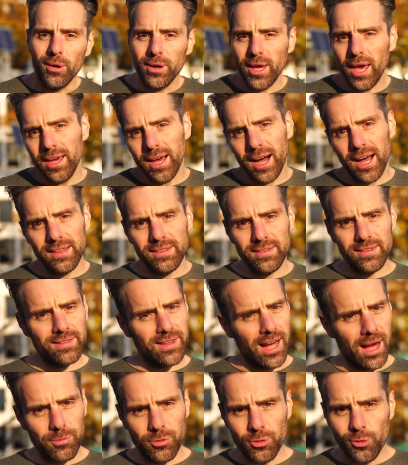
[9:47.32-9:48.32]
Okay guys,
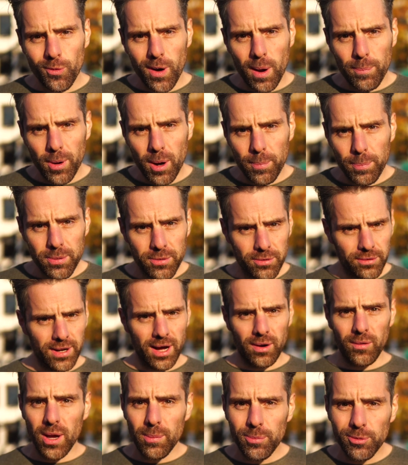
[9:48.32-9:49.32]
time to wrap up. You're
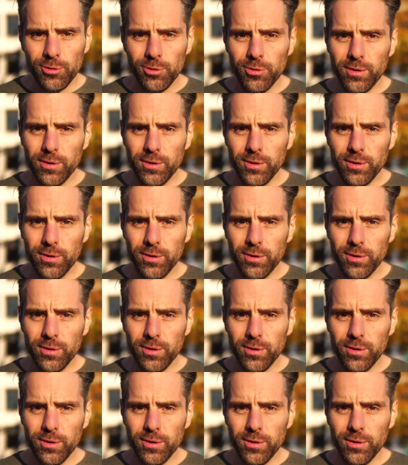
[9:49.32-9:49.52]
now able